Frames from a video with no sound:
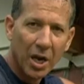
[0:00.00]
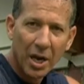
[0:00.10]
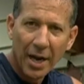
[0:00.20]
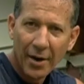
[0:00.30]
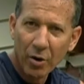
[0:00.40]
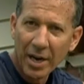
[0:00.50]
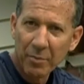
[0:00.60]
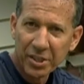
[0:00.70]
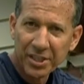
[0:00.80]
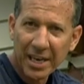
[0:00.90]
I don't have
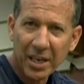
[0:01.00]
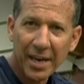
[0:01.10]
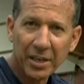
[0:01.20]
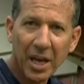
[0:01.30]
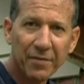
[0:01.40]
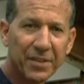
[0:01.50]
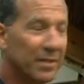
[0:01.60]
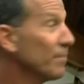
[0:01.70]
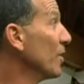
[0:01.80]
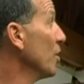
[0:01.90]
much daylight left.
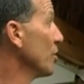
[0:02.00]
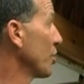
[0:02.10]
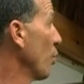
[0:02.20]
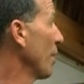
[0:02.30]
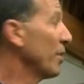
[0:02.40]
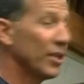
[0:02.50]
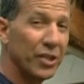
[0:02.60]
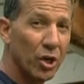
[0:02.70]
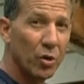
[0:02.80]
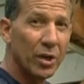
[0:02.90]
So what I'm gonna
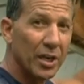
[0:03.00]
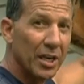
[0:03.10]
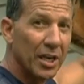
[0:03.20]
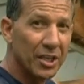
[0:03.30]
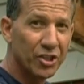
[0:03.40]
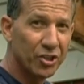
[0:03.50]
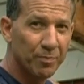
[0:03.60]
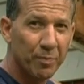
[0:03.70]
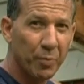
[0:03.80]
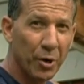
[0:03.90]
do is just
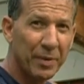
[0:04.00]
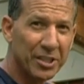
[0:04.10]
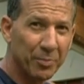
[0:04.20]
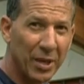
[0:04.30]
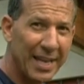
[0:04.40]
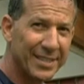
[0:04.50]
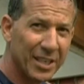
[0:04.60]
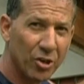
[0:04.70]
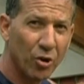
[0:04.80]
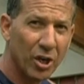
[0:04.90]
put a piece of plastic
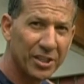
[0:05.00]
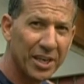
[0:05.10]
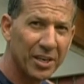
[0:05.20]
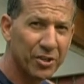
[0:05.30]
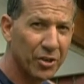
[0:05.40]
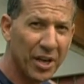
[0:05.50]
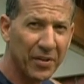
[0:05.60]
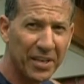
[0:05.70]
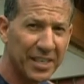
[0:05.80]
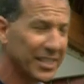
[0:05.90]
across here so
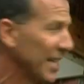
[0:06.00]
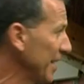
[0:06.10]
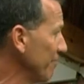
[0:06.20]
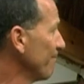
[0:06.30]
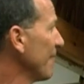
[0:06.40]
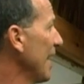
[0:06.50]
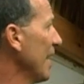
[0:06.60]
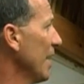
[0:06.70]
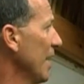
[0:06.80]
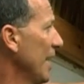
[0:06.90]
nothing gets in it,
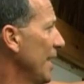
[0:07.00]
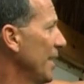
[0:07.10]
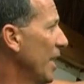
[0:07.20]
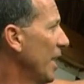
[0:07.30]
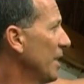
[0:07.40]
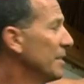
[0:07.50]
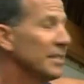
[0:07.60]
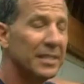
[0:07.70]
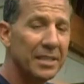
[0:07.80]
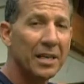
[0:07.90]
and uh,
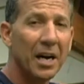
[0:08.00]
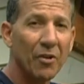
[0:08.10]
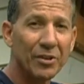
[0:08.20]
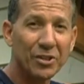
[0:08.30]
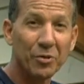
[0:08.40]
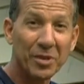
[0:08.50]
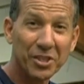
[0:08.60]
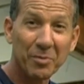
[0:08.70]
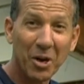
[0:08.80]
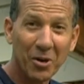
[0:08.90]
I'll resume this
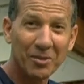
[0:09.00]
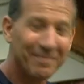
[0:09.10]
tomorrow.